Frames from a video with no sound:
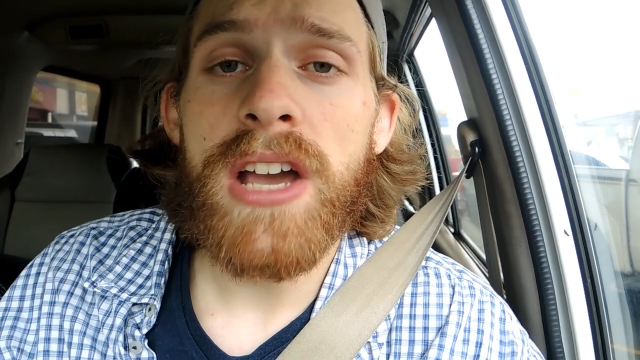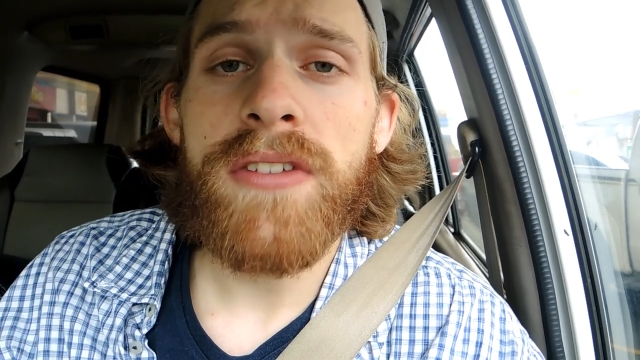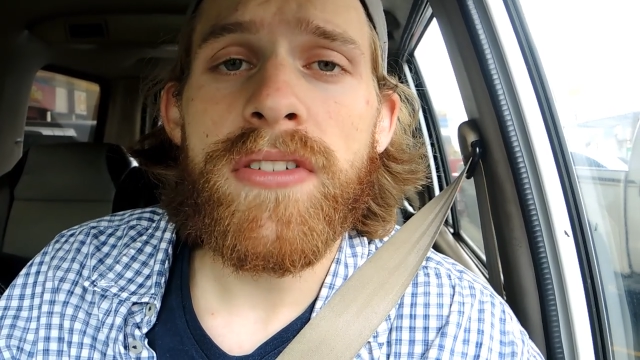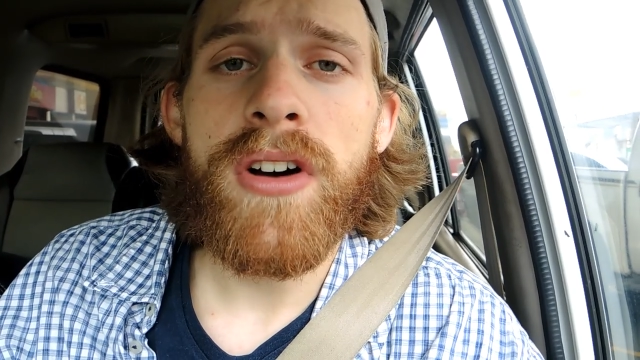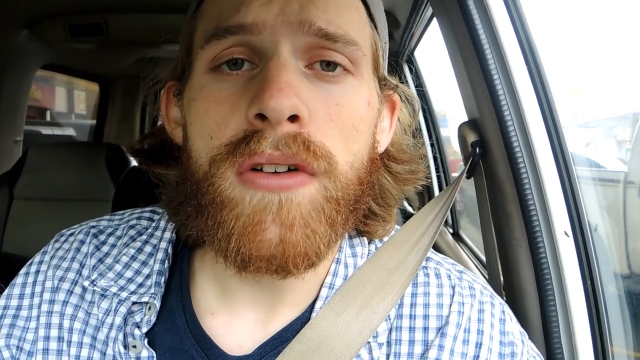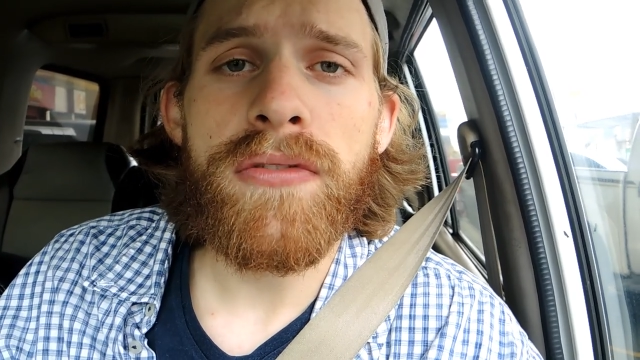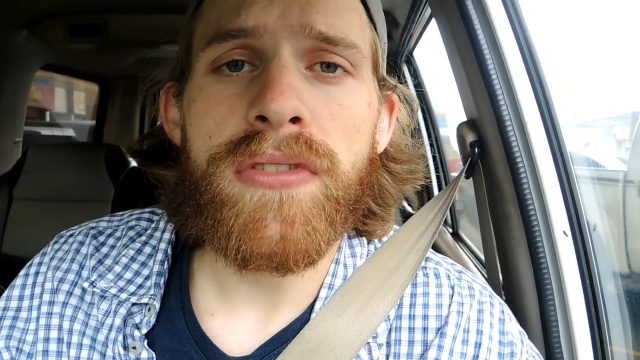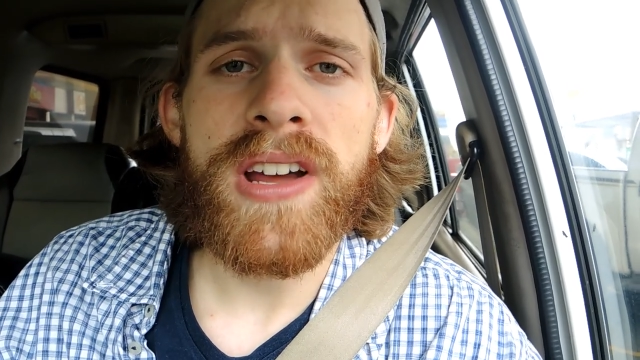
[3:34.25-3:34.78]
of
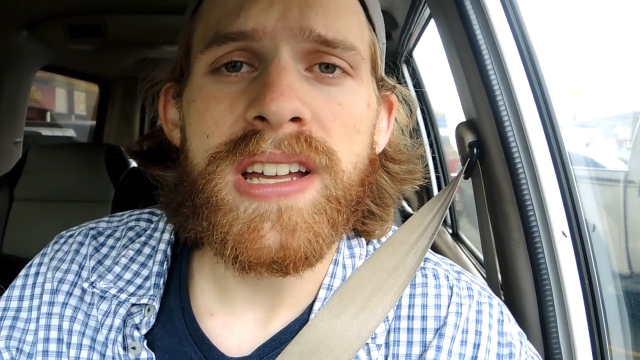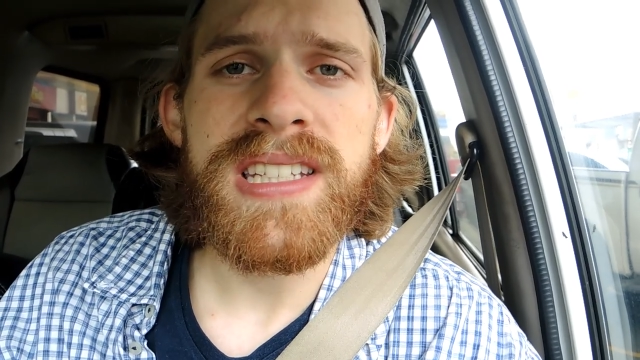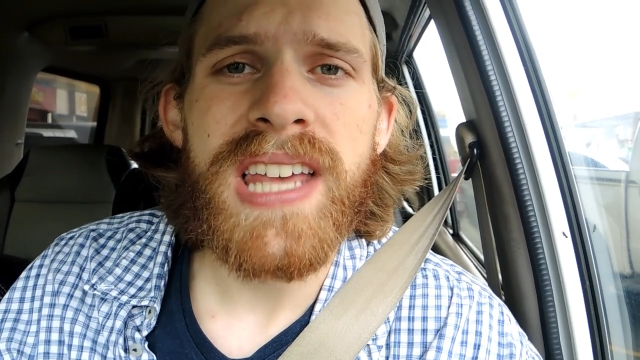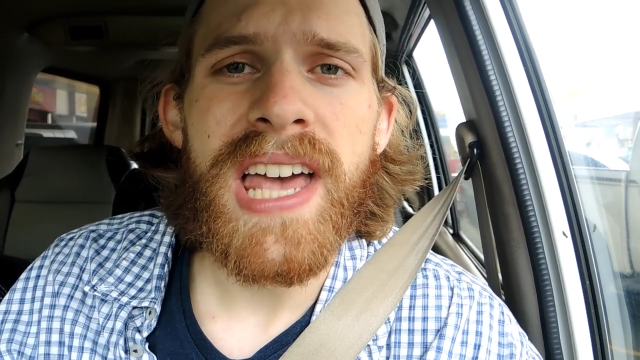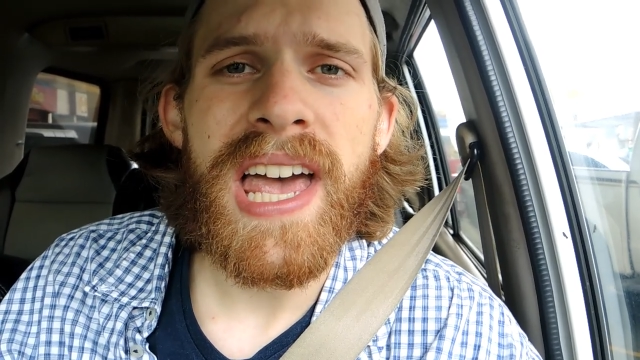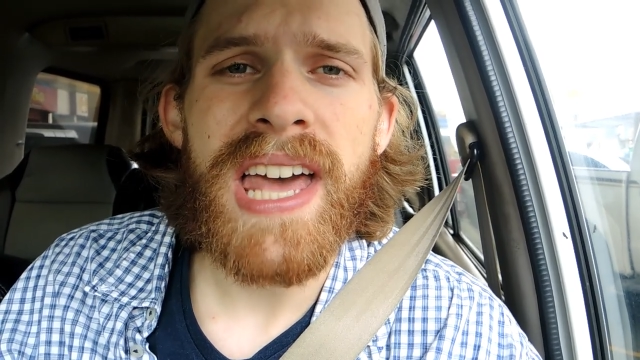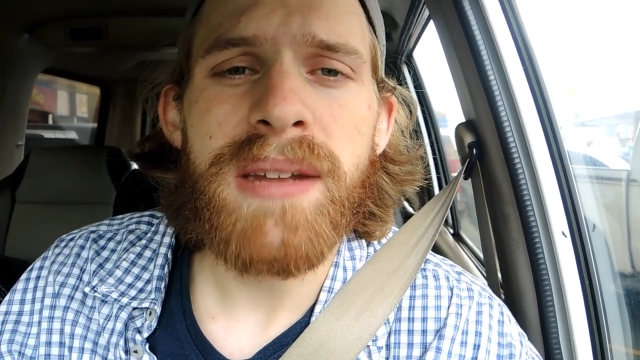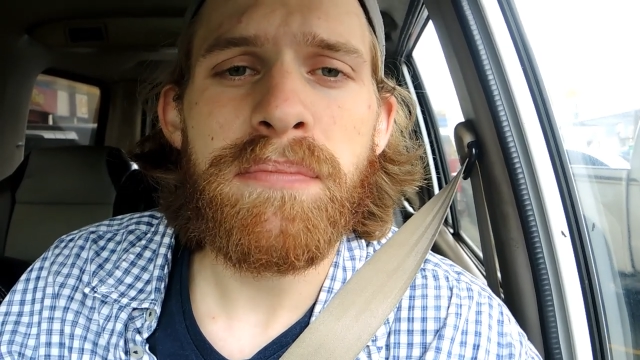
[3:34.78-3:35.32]
our friends
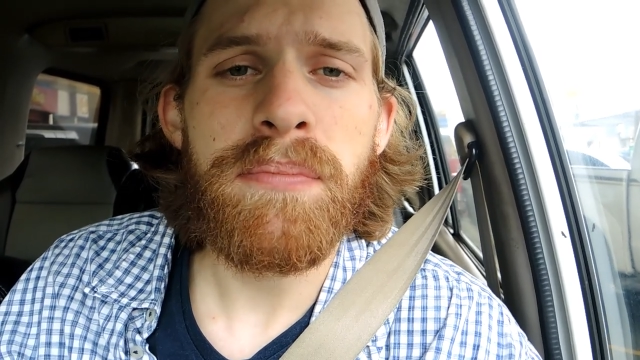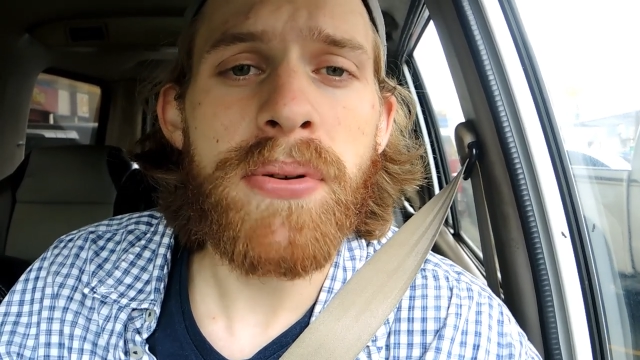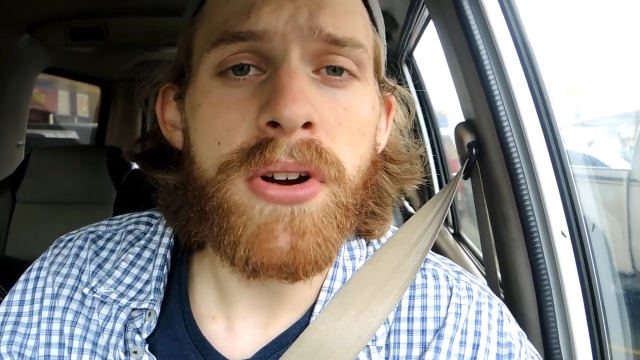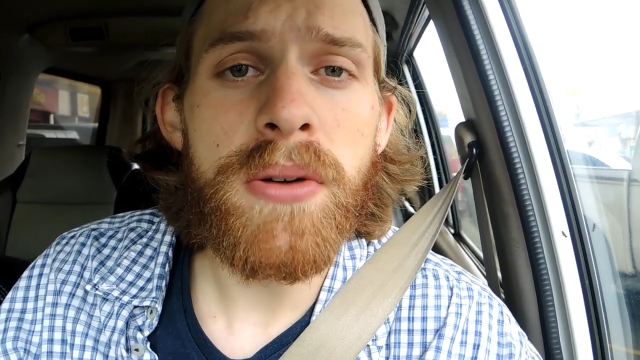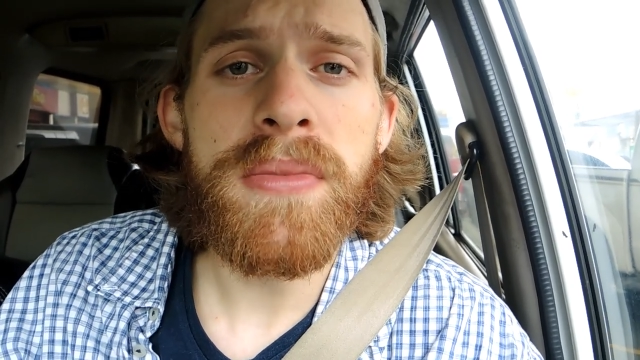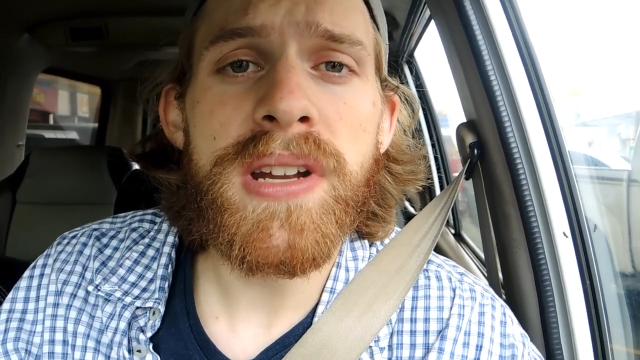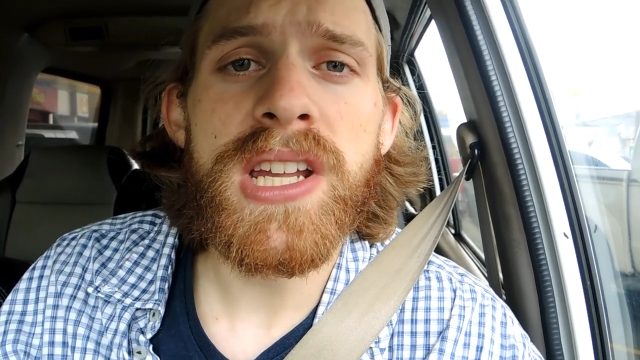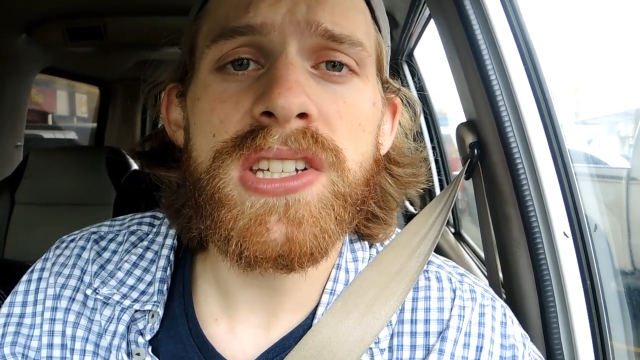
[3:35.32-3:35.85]
had
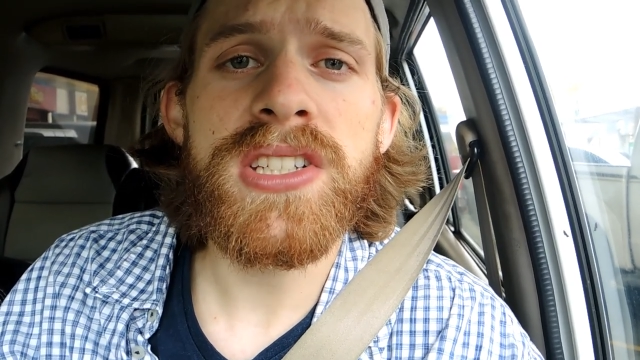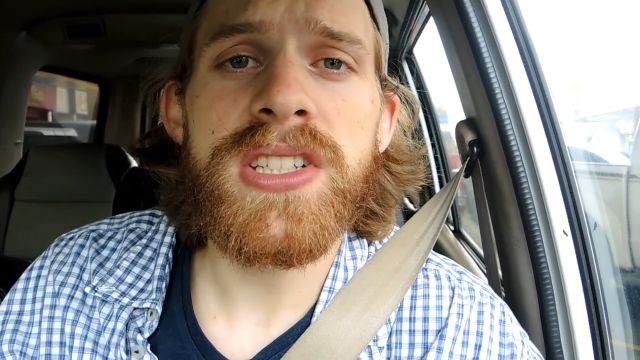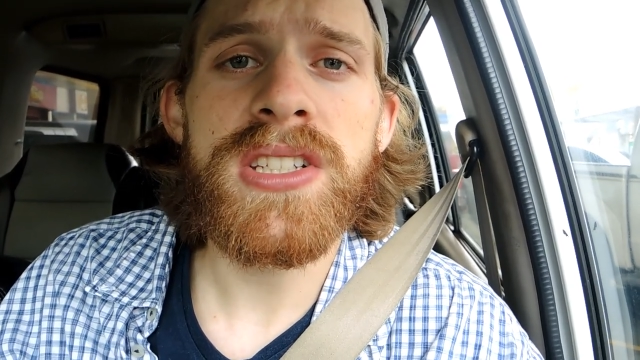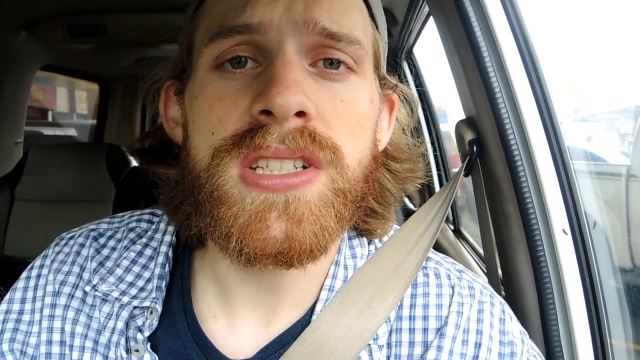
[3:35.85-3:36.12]
permanent